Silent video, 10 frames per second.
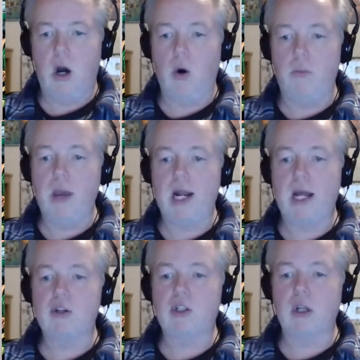Oh man,
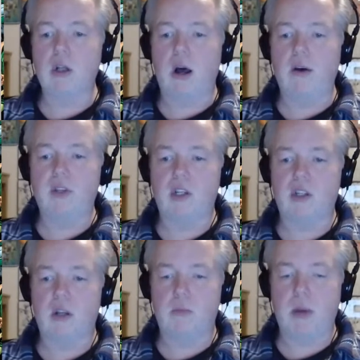I used to love the
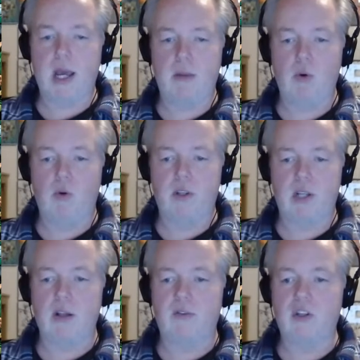Sinbad movies.
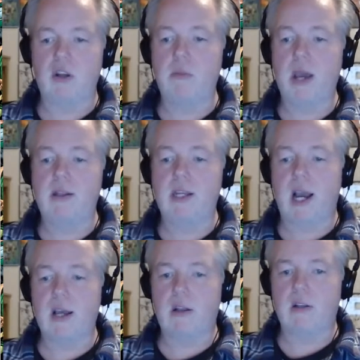I love Sinbad and the
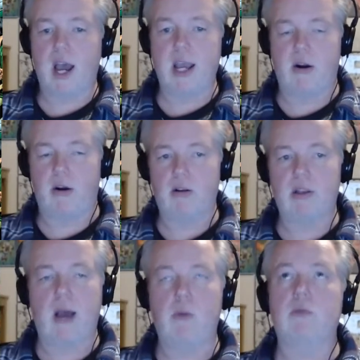Eye of the Tiger.
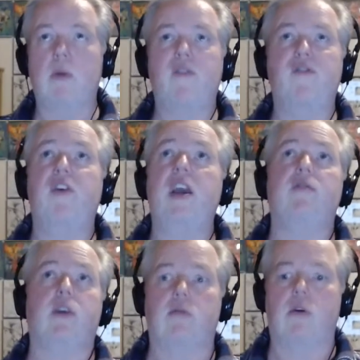That was my favorite
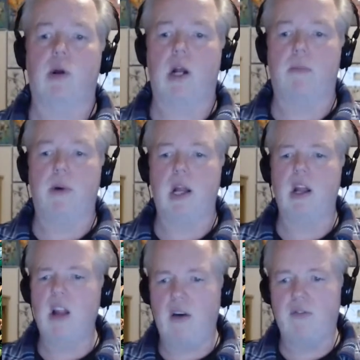growing up. I
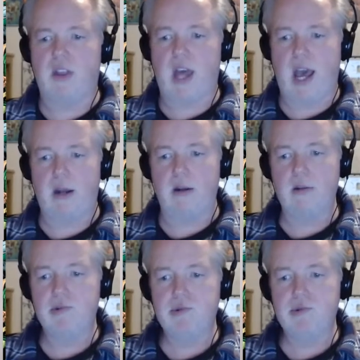loved that.